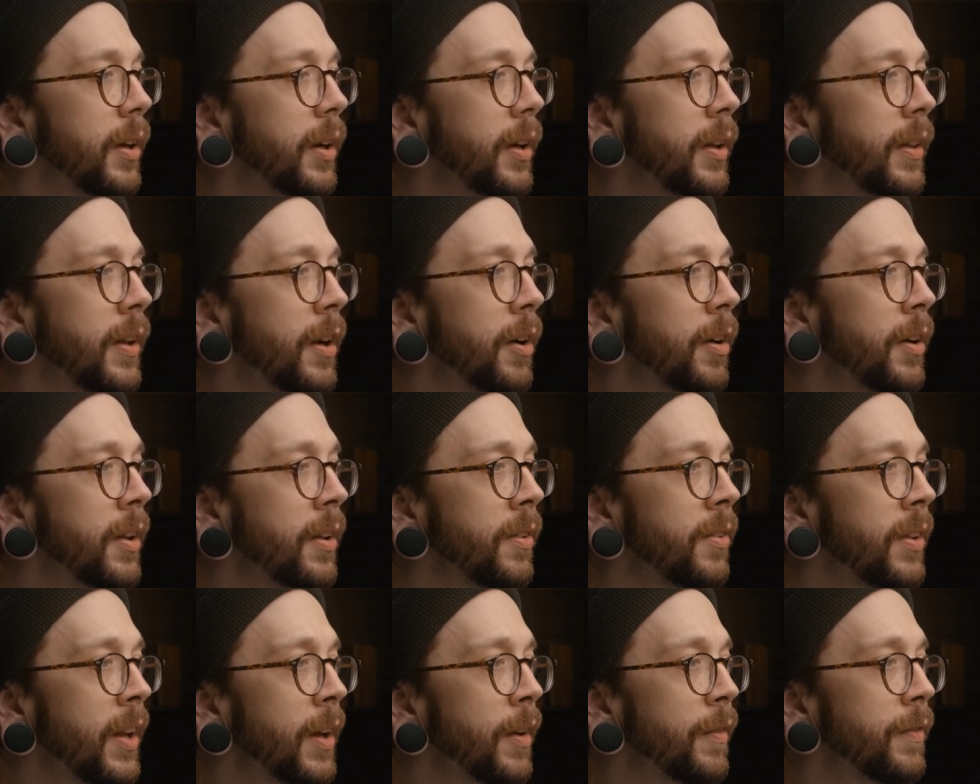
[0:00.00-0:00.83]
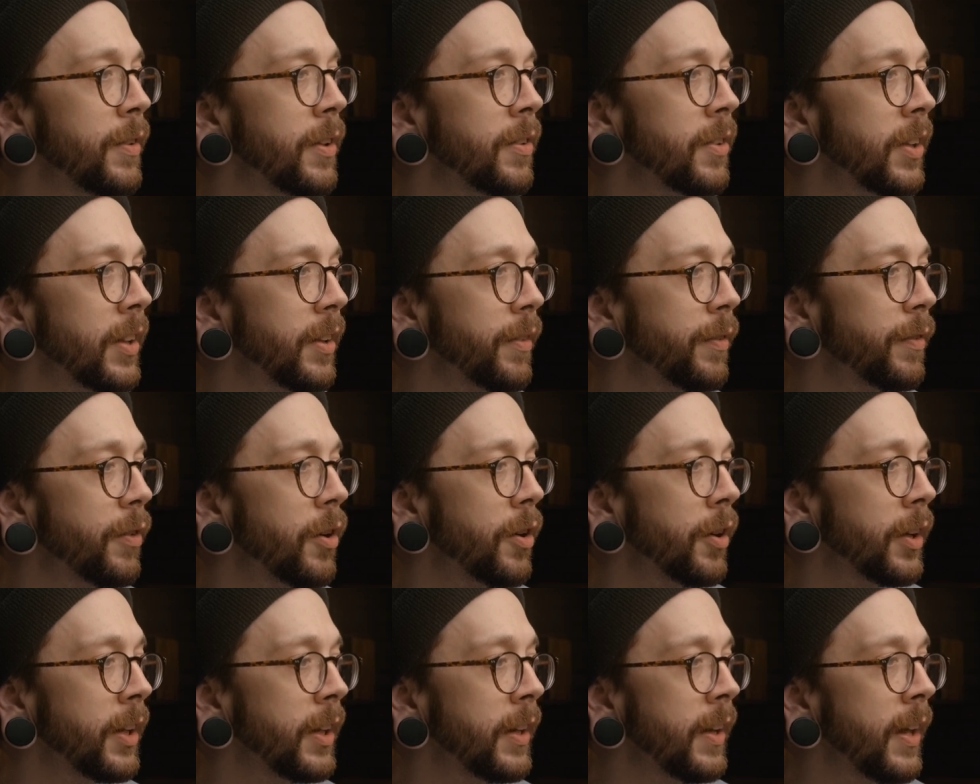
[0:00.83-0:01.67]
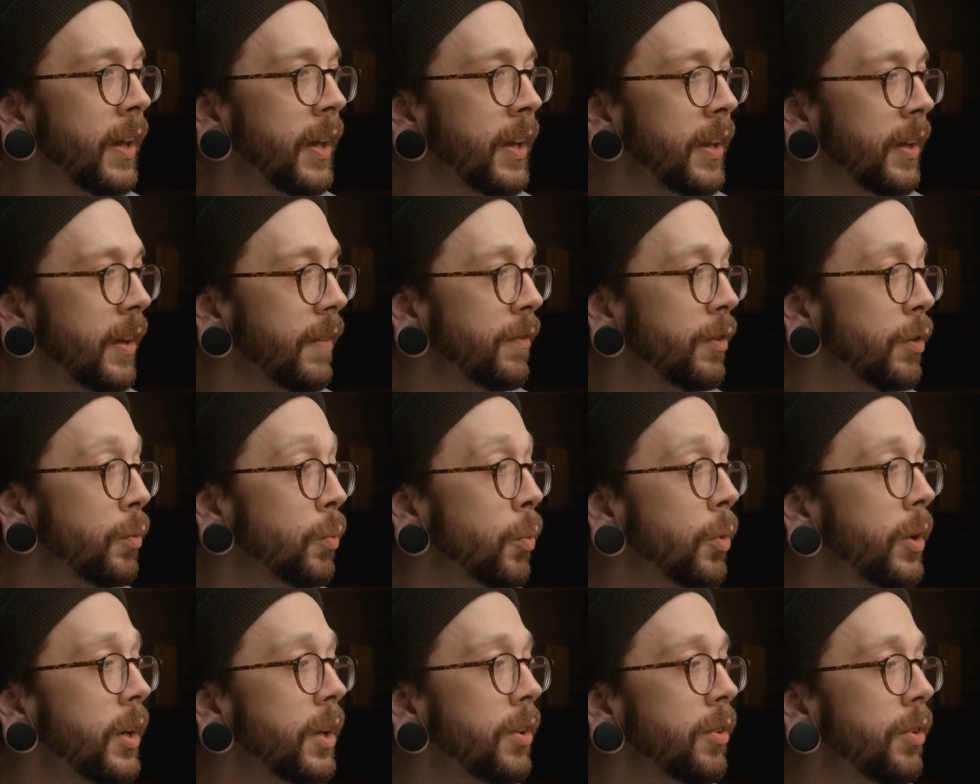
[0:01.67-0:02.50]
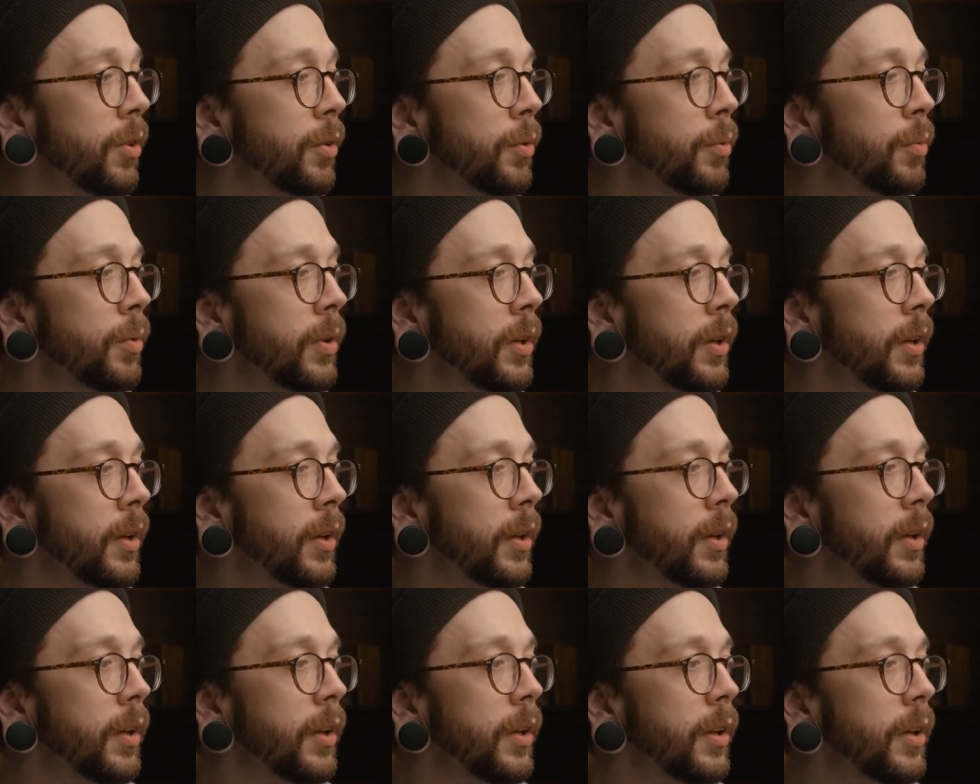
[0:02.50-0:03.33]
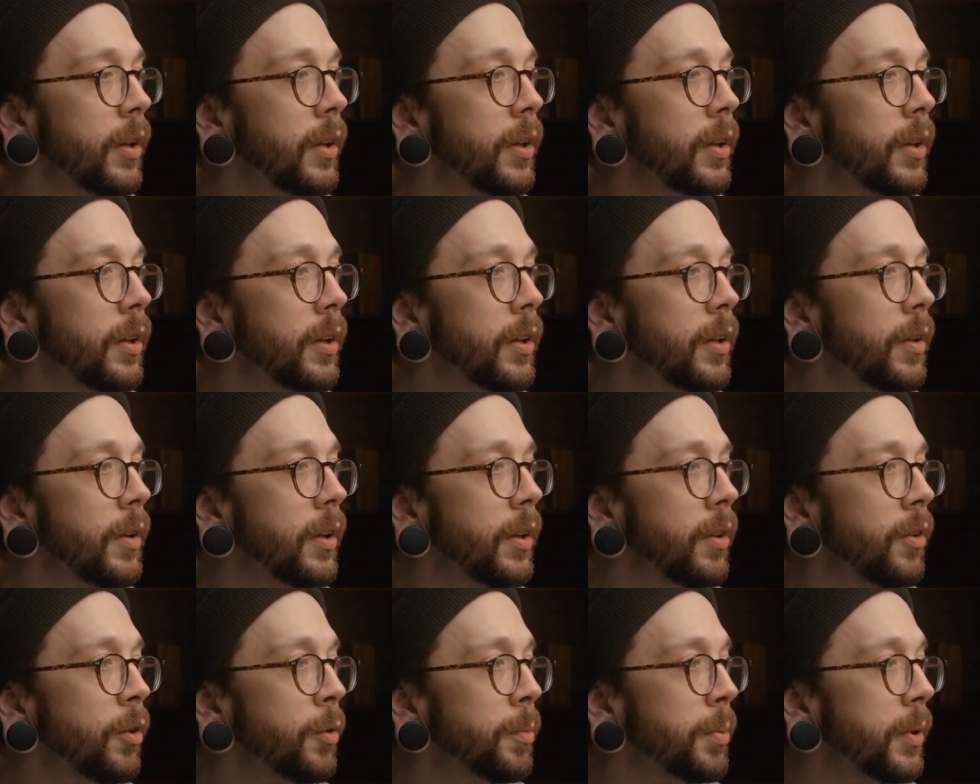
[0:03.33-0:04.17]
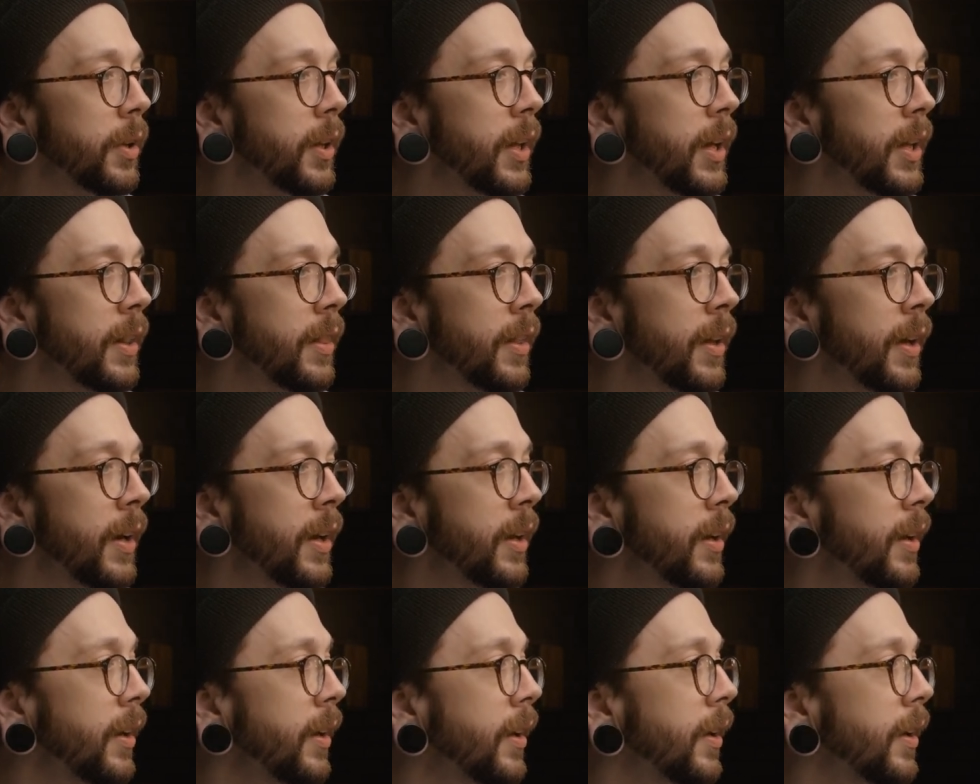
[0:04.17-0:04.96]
And there it is. Now it feels like a foggy day. If you wanted to, you could duplicate that.